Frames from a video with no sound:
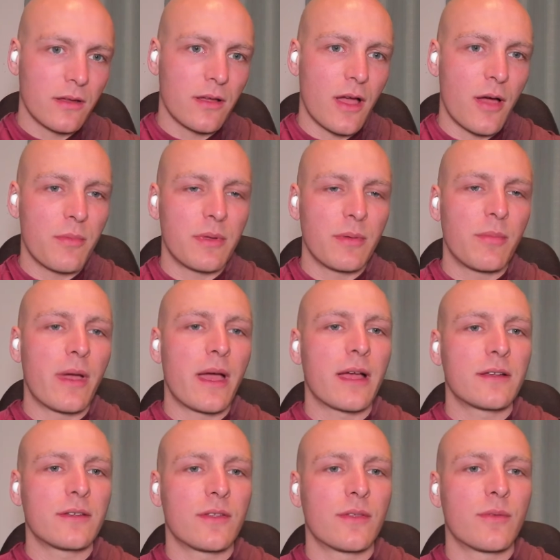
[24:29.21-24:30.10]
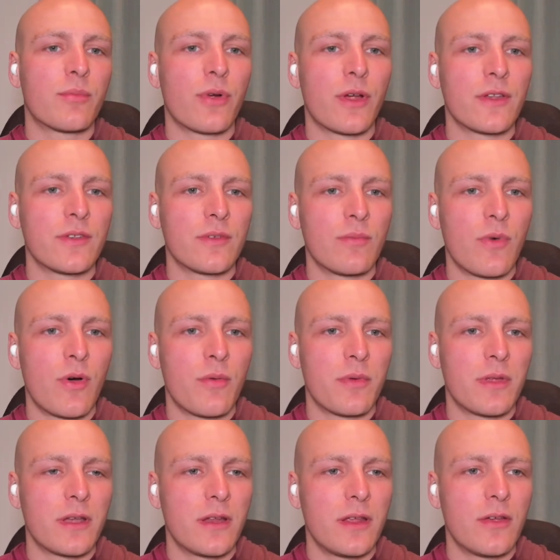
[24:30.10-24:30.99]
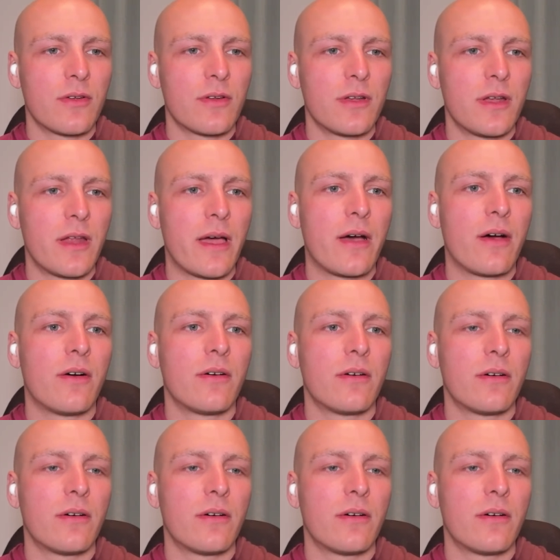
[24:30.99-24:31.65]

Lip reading: Coming back to the present moment, here and now.